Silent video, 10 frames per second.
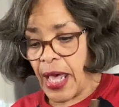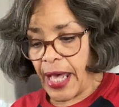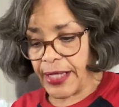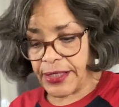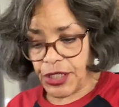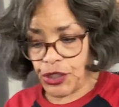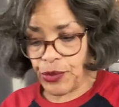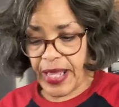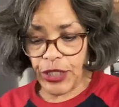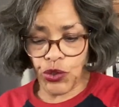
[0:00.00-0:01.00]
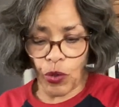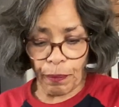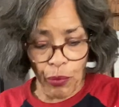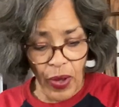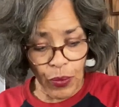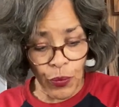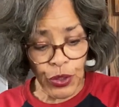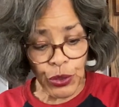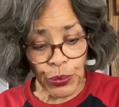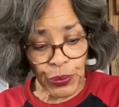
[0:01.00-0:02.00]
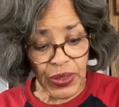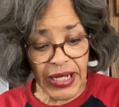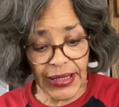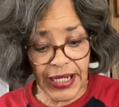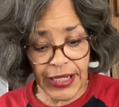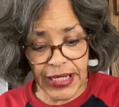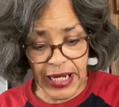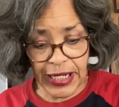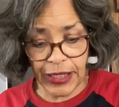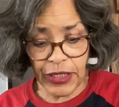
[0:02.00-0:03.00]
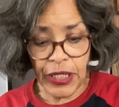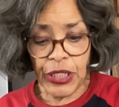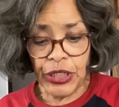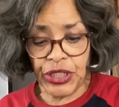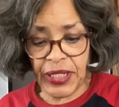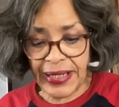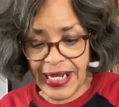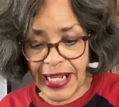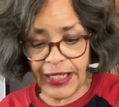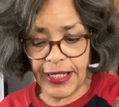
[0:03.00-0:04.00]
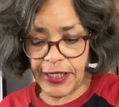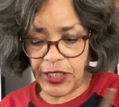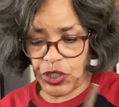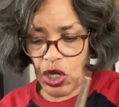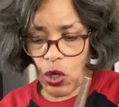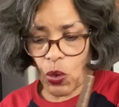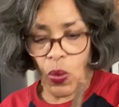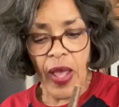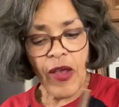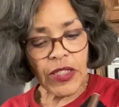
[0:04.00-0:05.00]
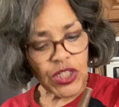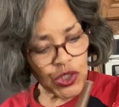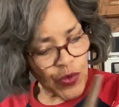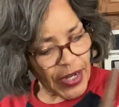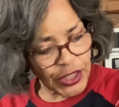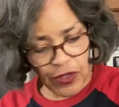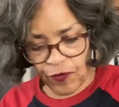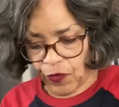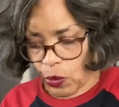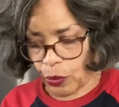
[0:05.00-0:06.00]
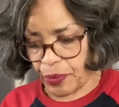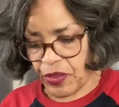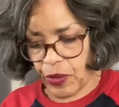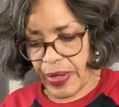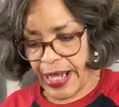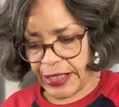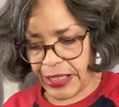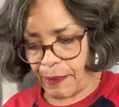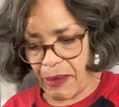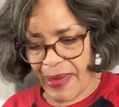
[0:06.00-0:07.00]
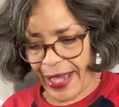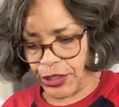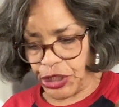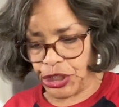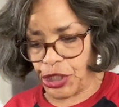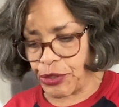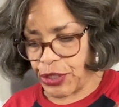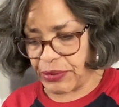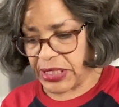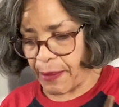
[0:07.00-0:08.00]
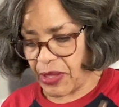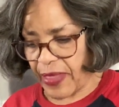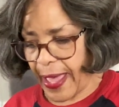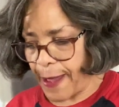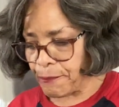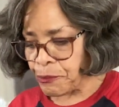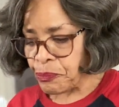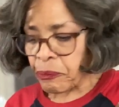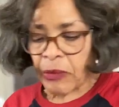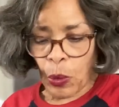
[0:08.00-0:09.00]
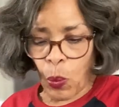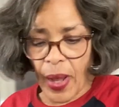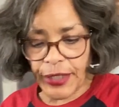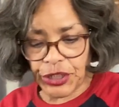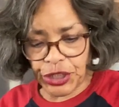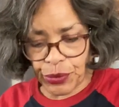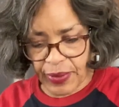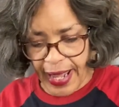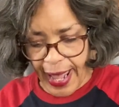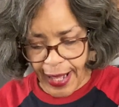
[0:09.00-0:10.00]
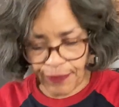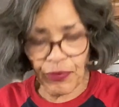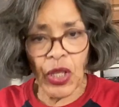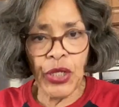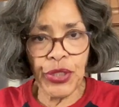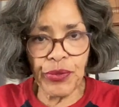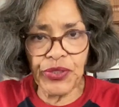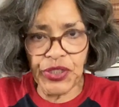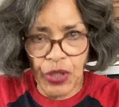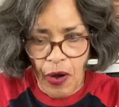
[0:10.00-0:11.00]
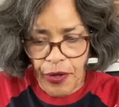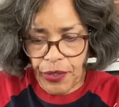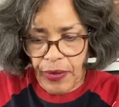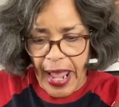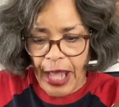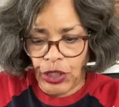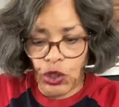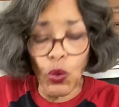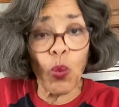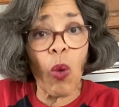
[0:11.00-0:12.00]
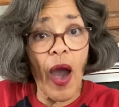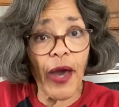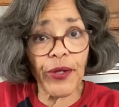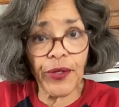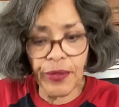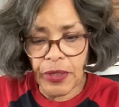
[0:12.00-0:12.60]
until you get to a point where you really need to knead this dough. Stretch and fold with your hands. I'll be back to show you some of that. Once you get your starter and your water